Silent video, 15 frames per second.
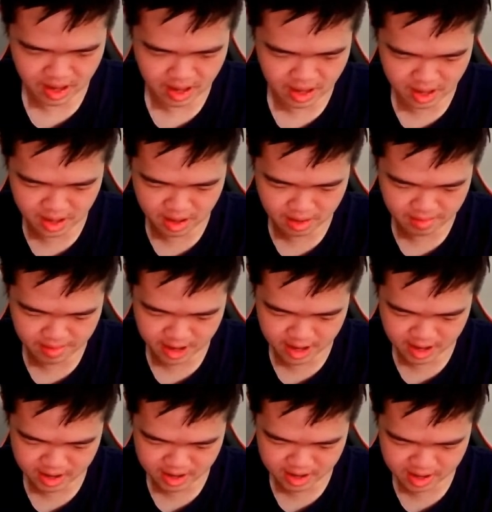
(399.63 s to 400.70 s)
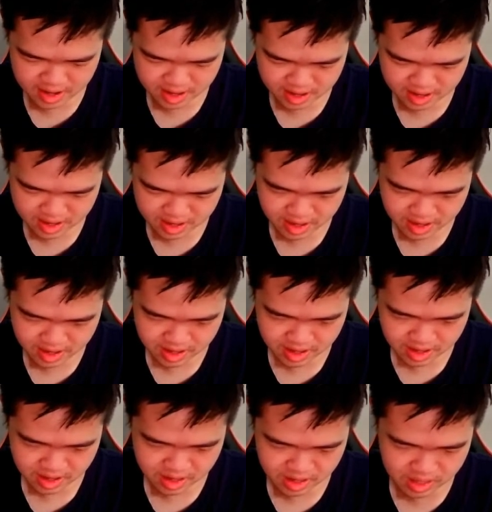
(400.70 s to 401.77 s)
Ah man,
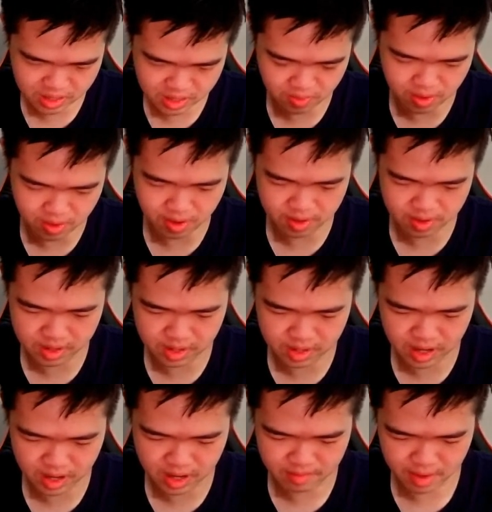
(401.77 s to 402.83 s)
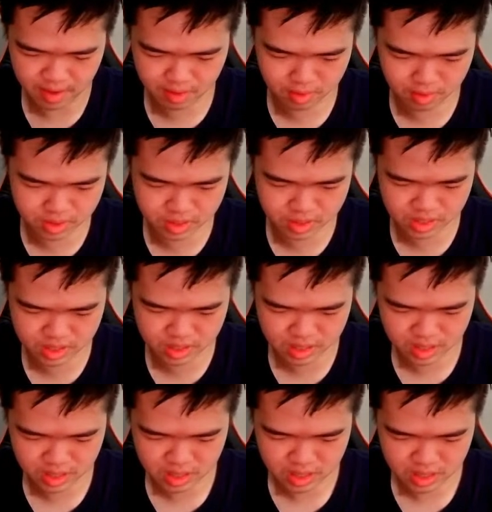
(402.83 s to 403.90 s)
so hard to take him out
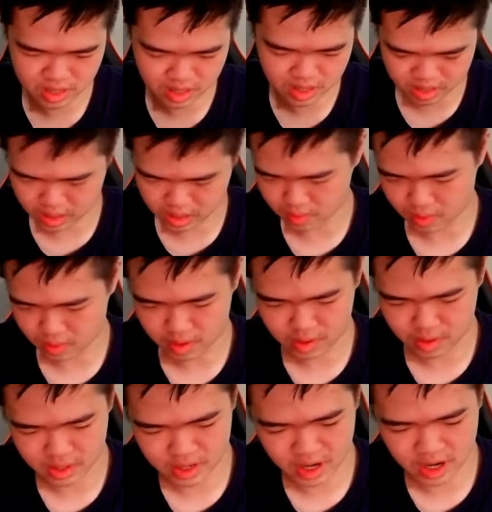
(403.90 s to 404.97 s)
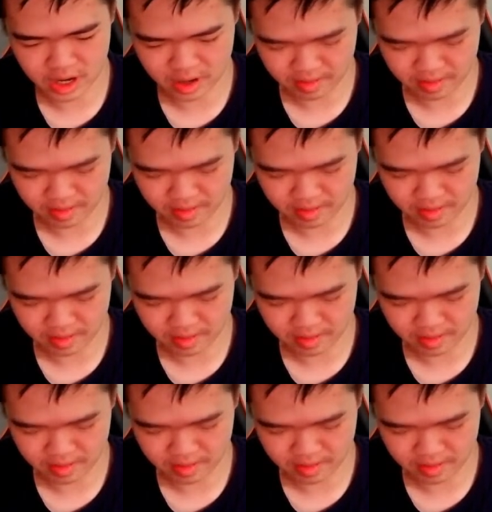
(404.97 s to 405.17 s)
so hard to take him